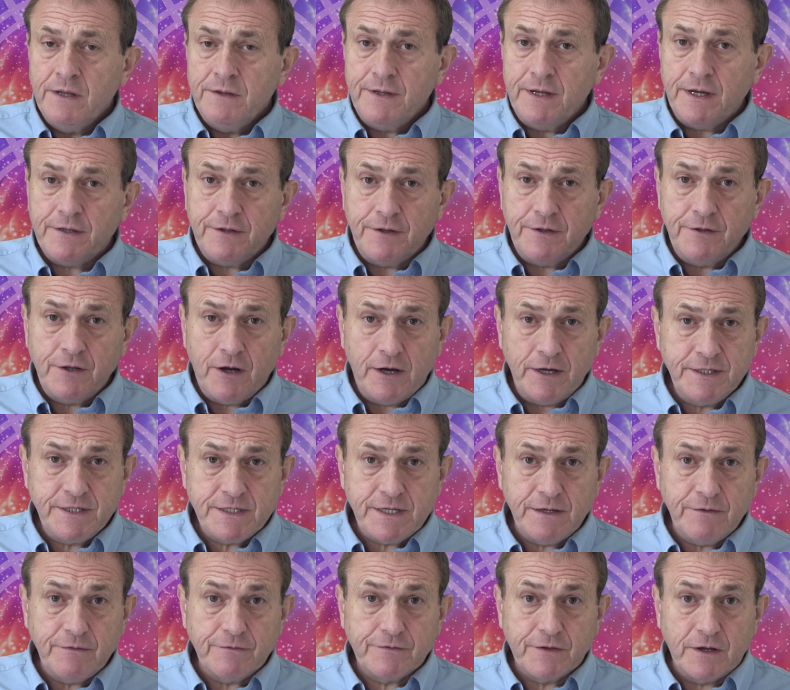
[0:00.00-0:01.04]
Now, the
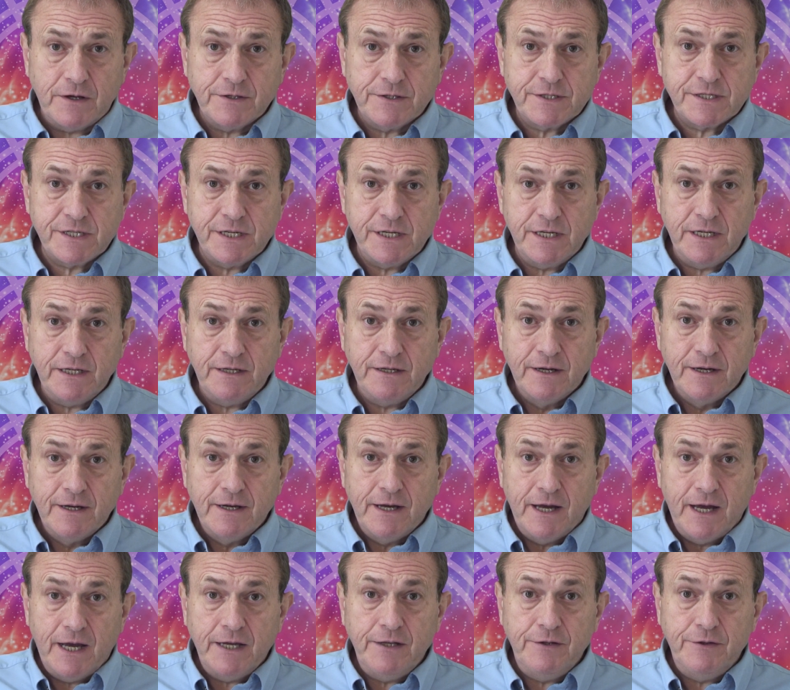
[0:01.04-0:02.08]
19th does see
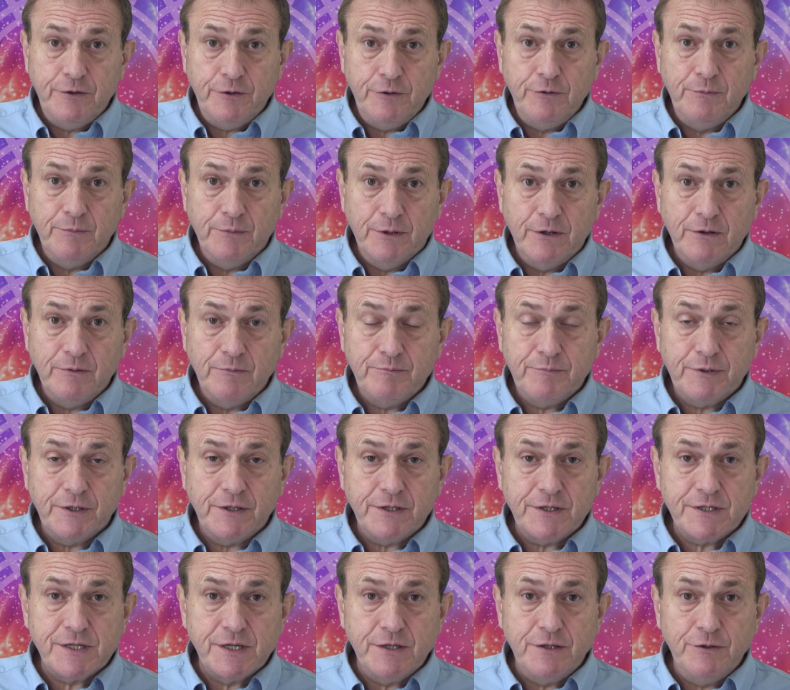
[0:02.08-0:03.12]
a new moon, but
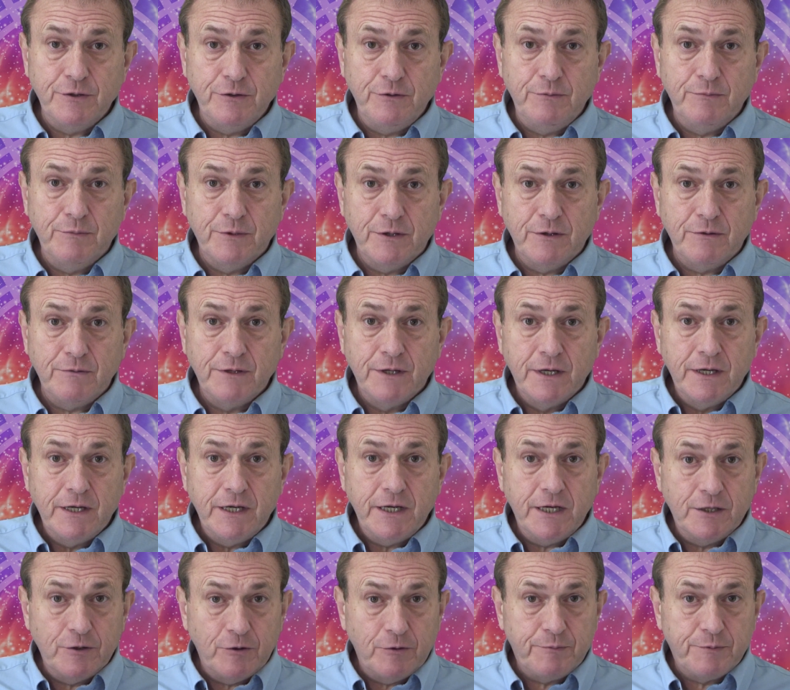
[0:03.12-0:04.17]
it's a new moon
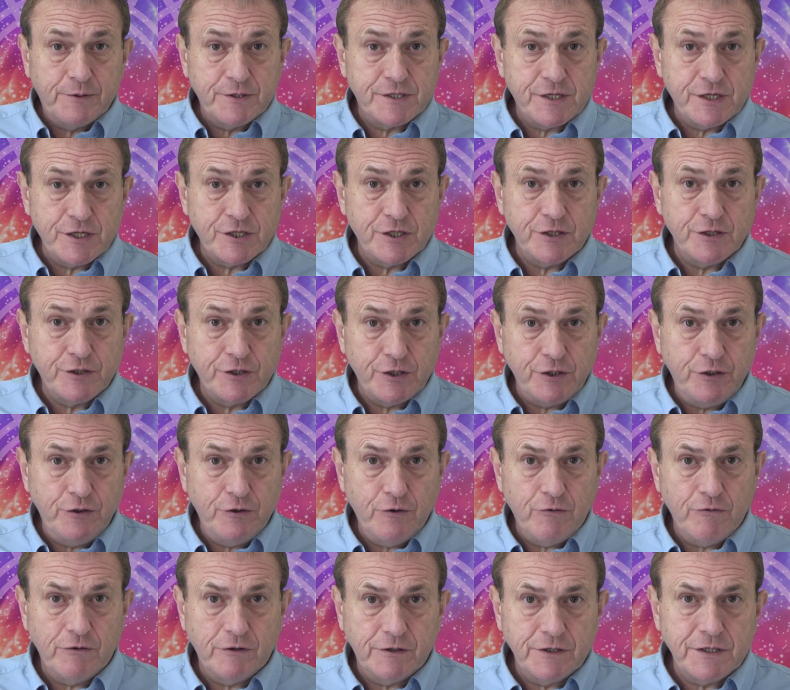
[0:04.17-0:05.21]
in opposition to
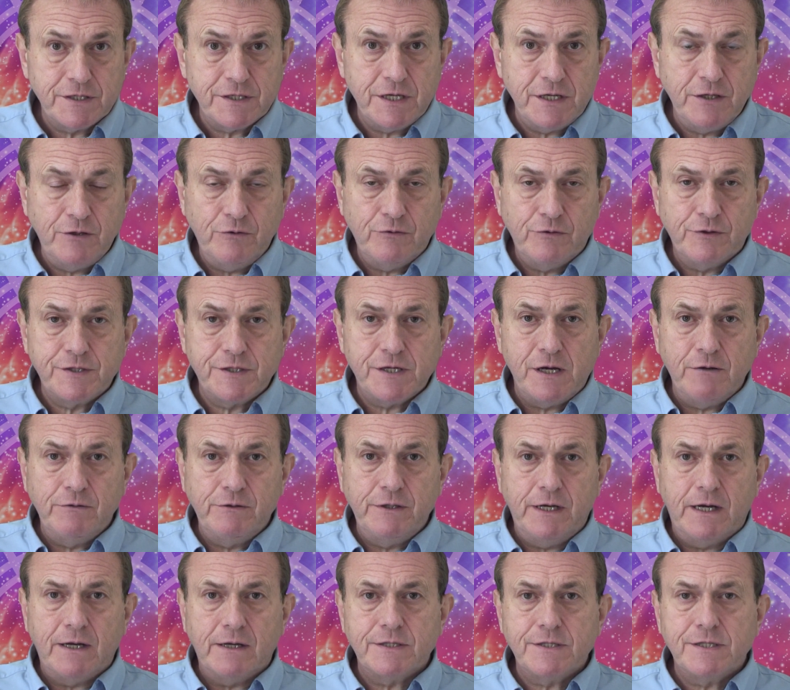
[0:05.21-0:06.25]
Uranus in your
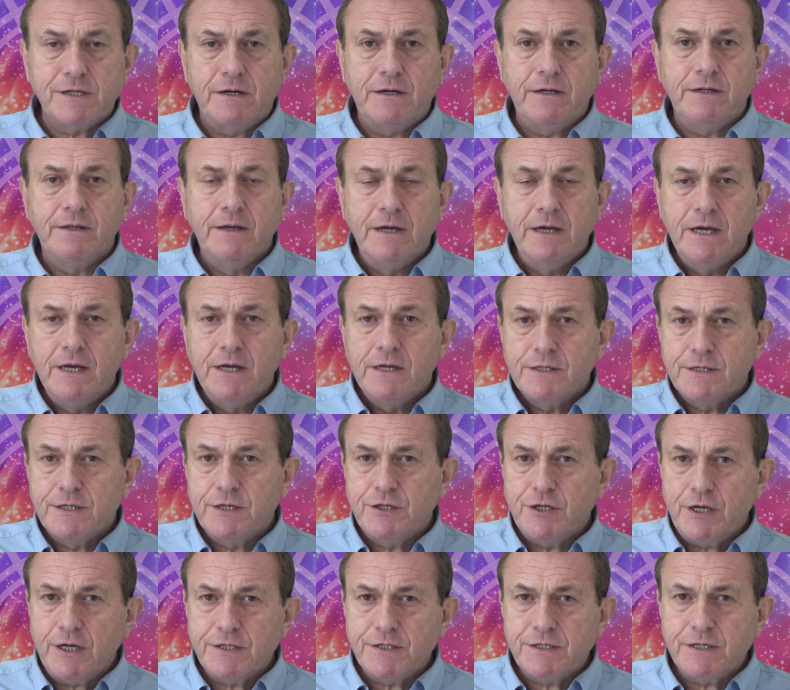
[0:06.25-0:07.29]
zodiac sign,
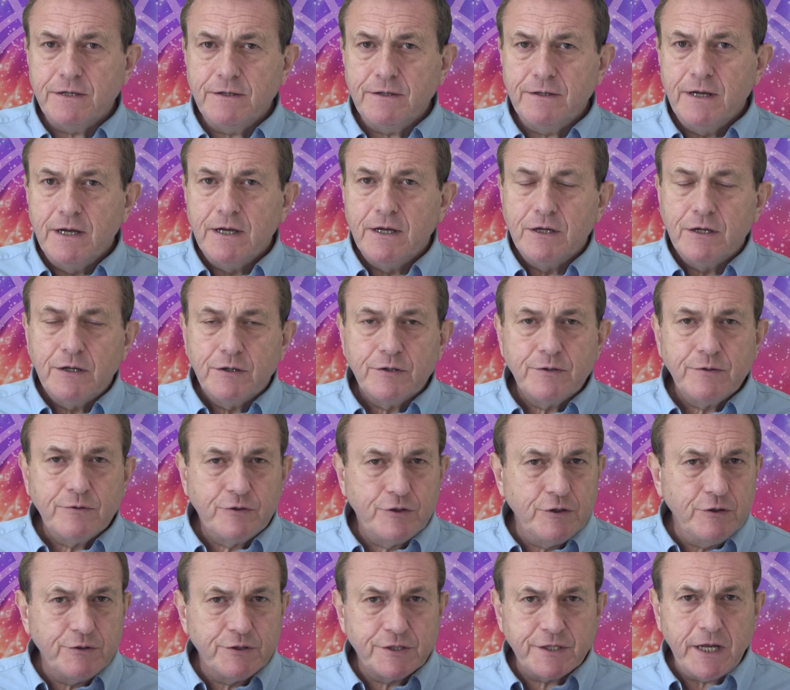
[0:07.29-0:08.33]
suggesting
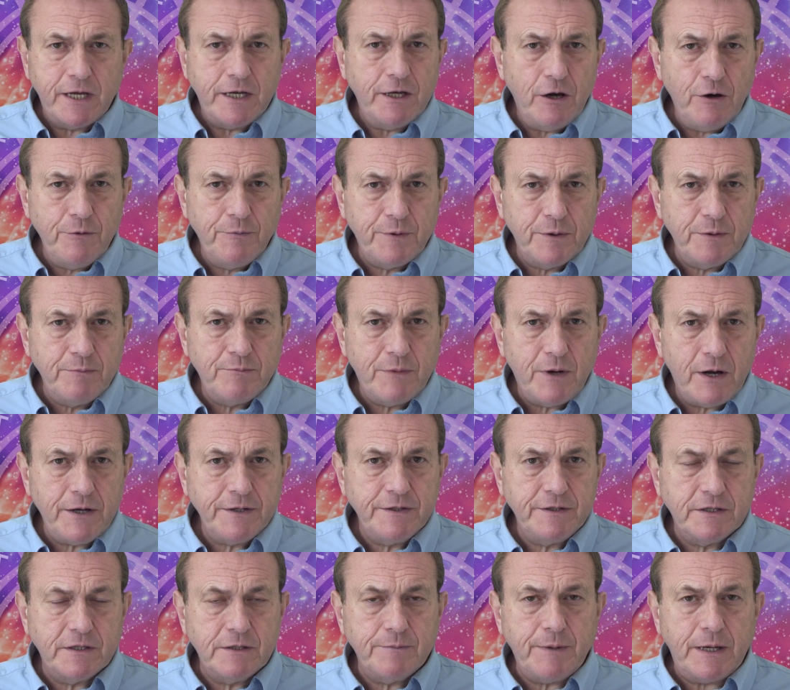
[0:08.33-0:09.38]
do stay
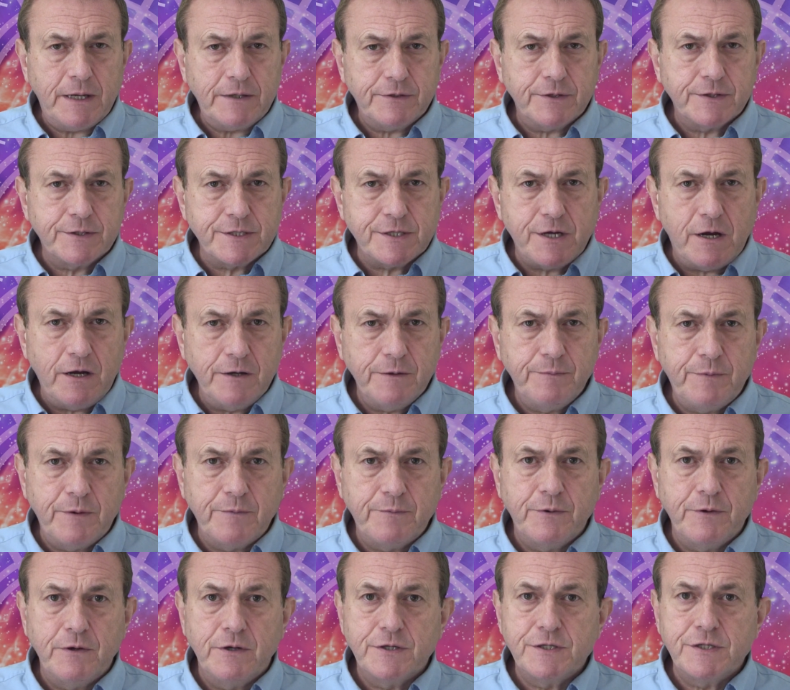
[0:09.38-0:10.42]
open-minded about the type of
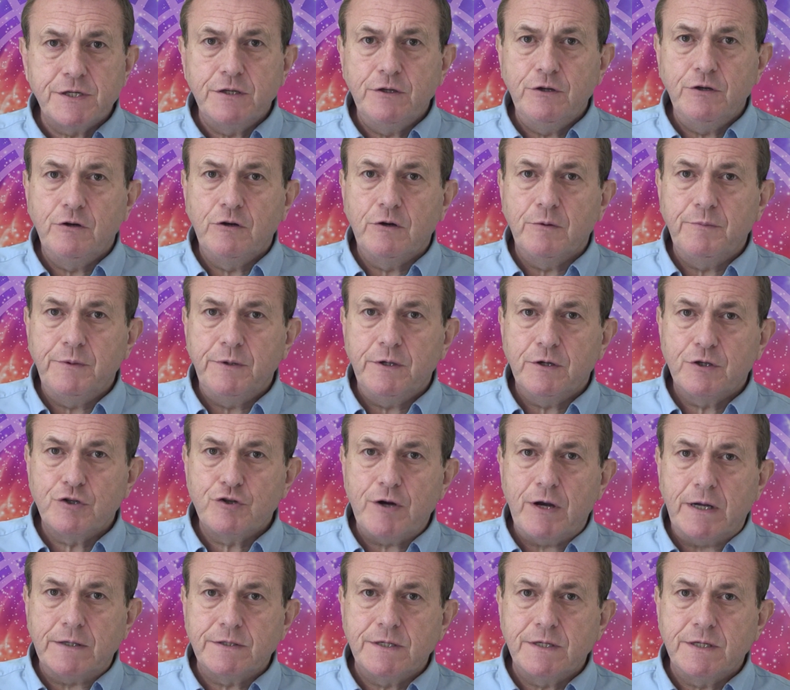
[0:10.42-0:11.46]
person you could be
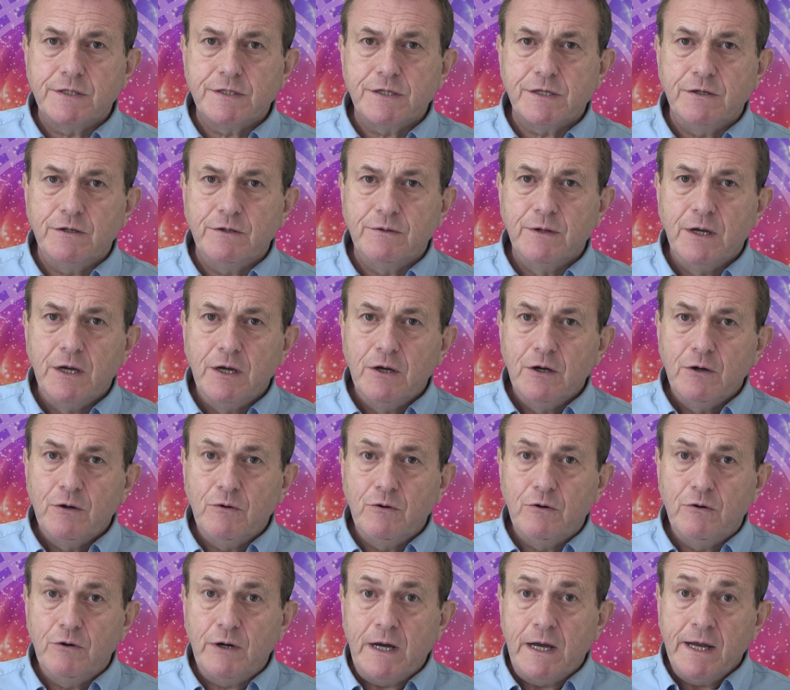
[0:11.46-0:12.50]
attracted to,
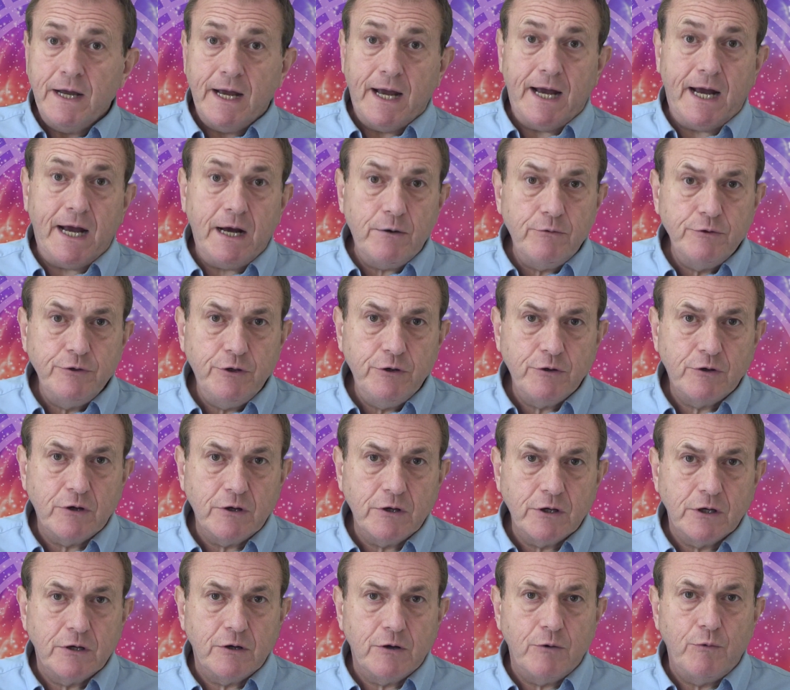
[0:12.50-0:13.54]
or how you
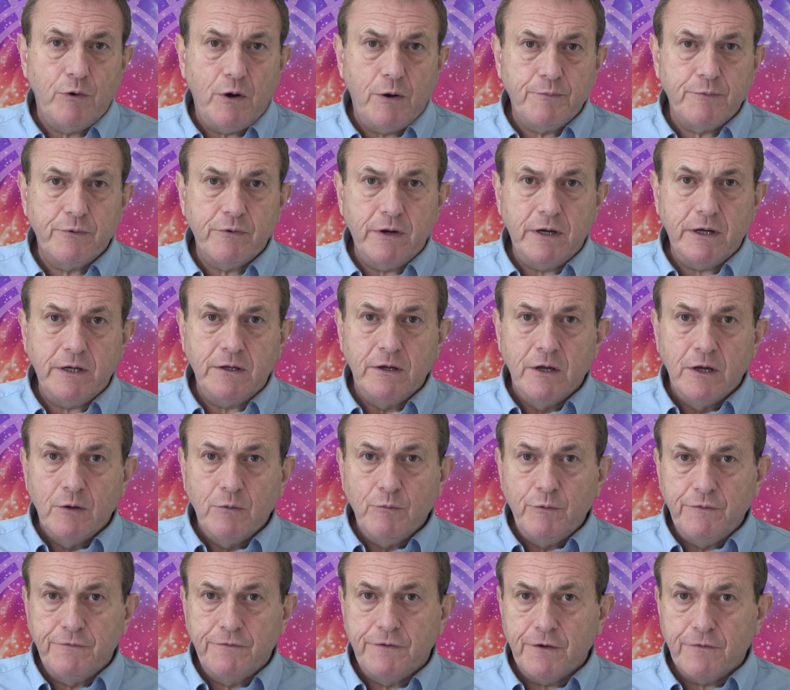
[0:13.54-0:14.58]
can cooperate
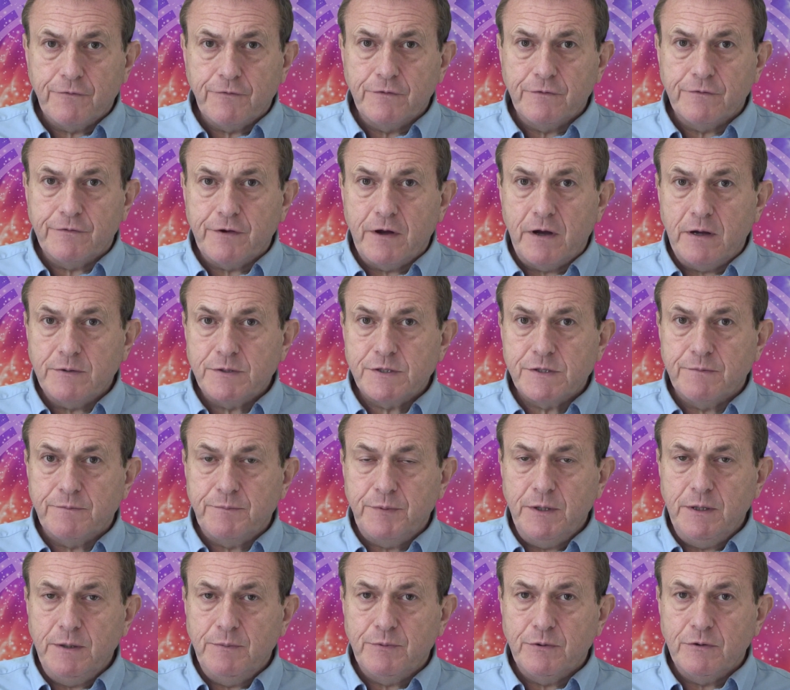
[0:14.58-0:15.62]
with different types of
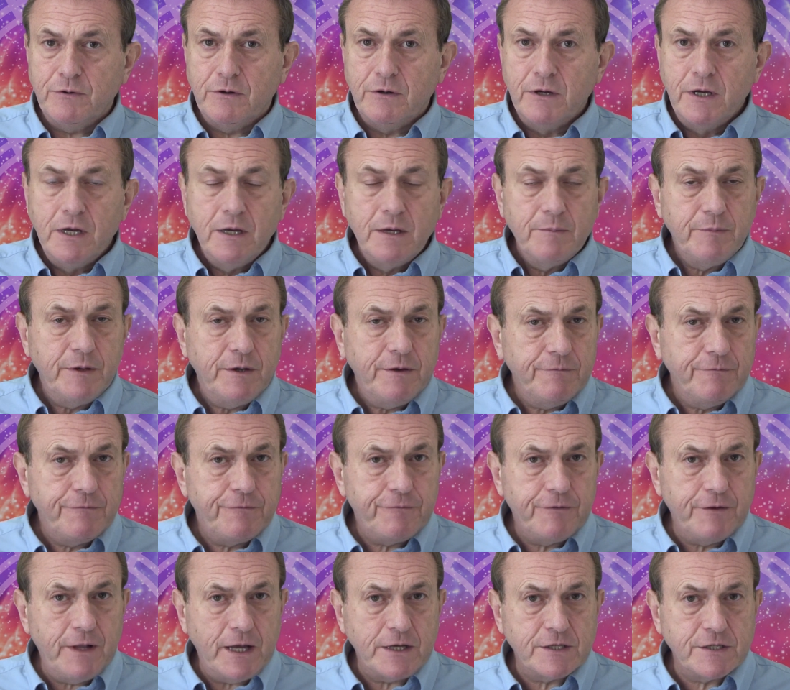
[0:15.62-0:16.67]
people. Being
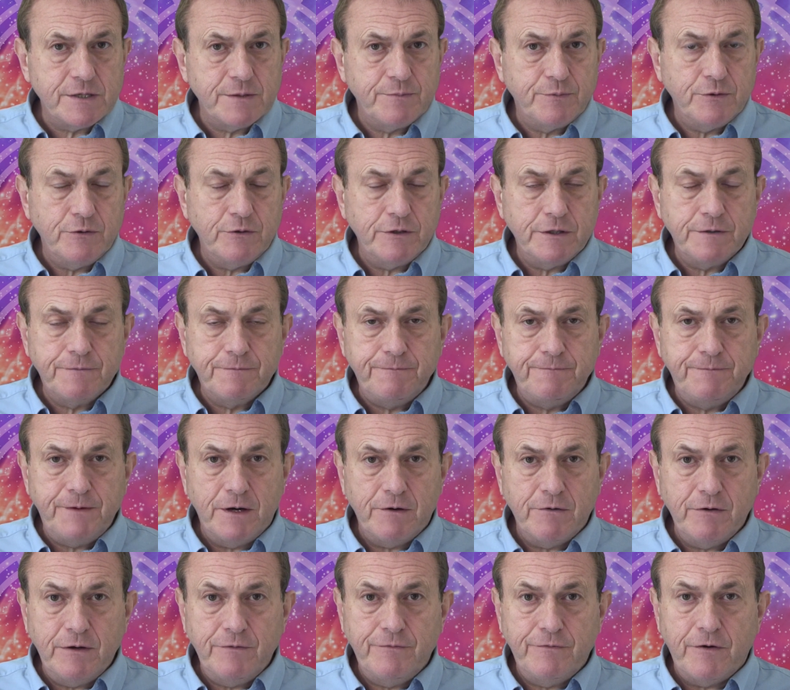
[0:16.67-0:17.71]
flexible is
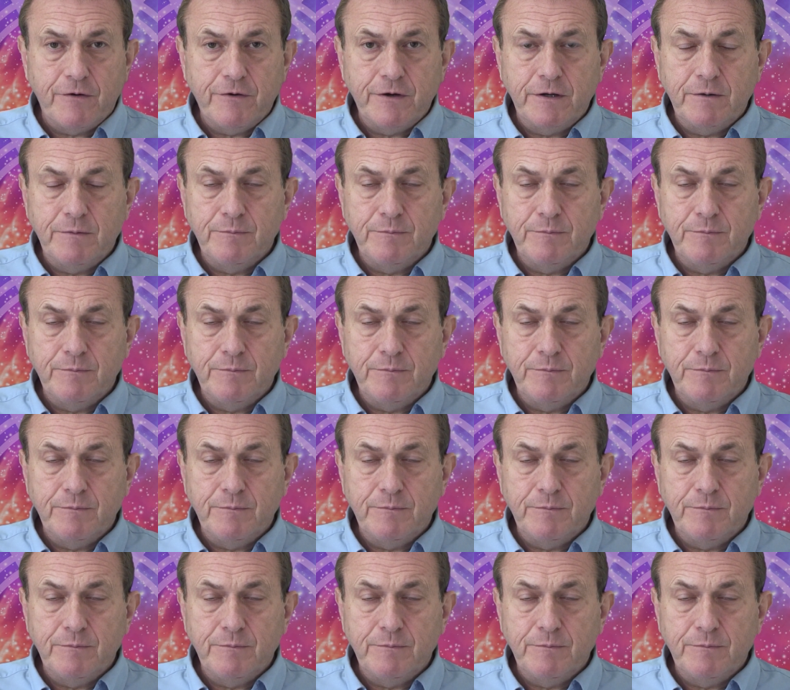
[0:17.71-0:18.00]
very, very